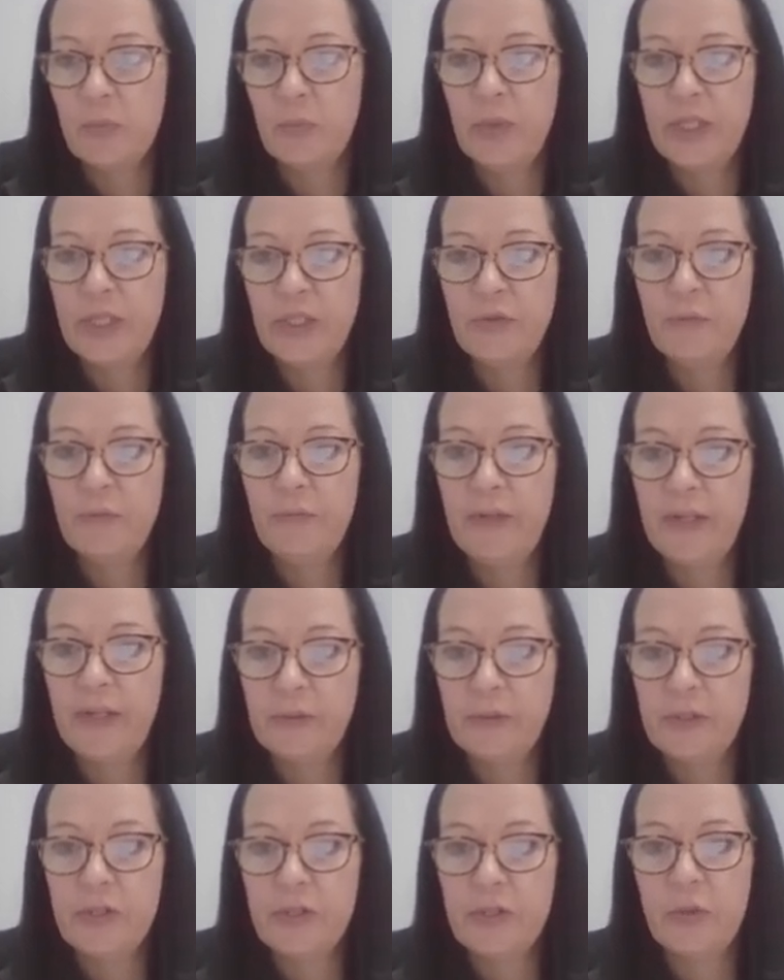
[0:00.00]
which
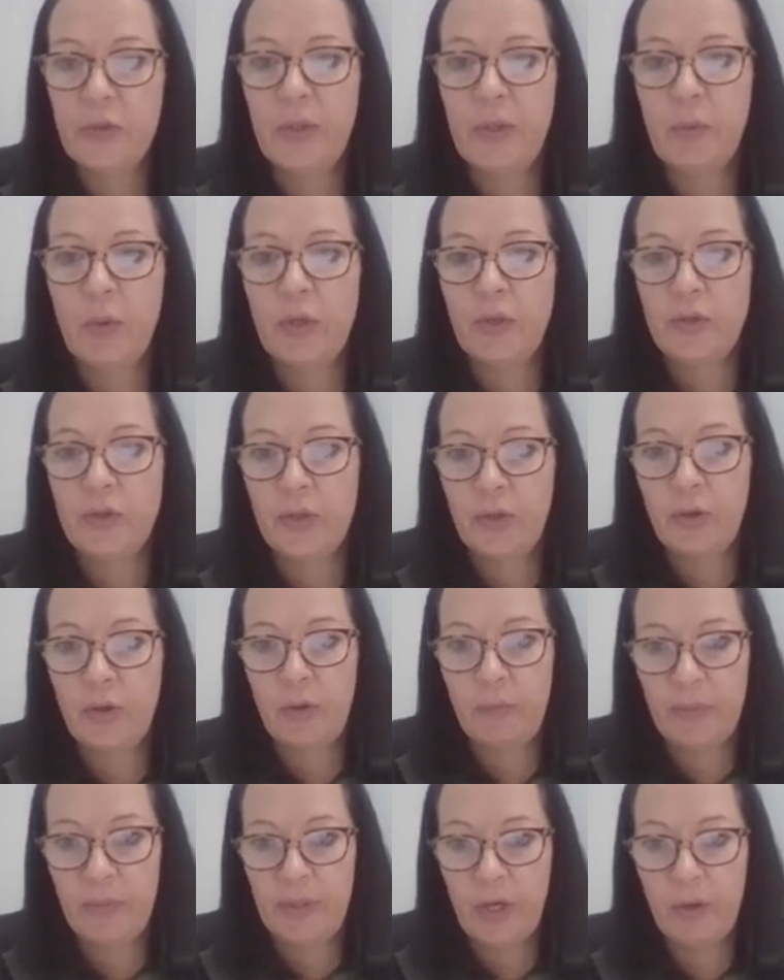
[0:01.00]
fields do we want to
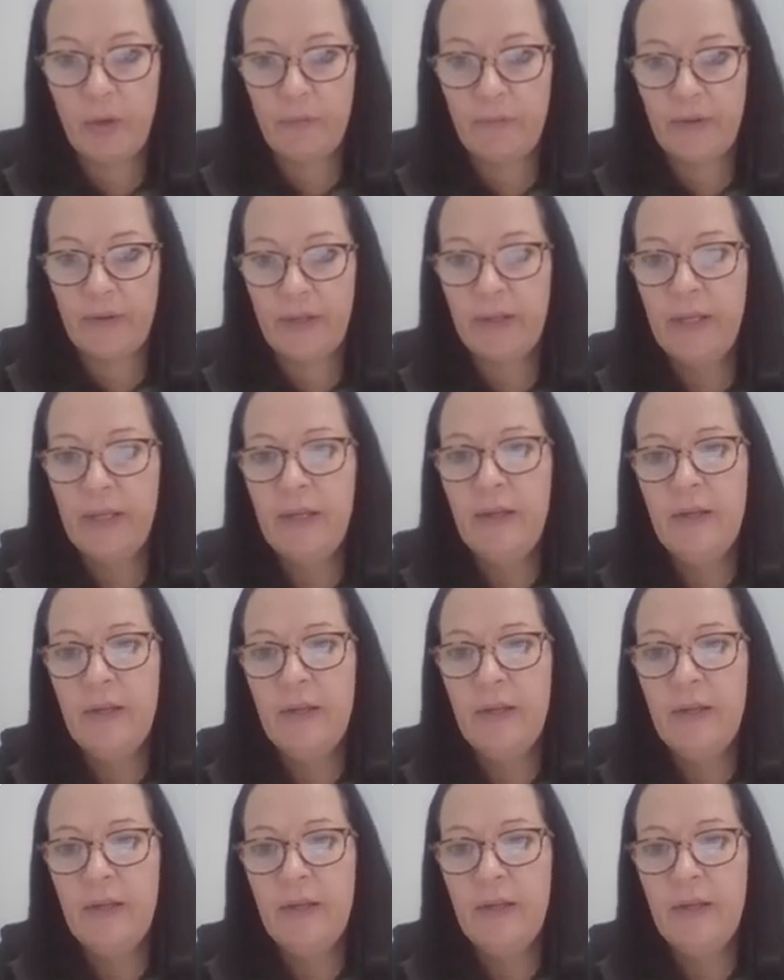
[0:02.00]
copy over?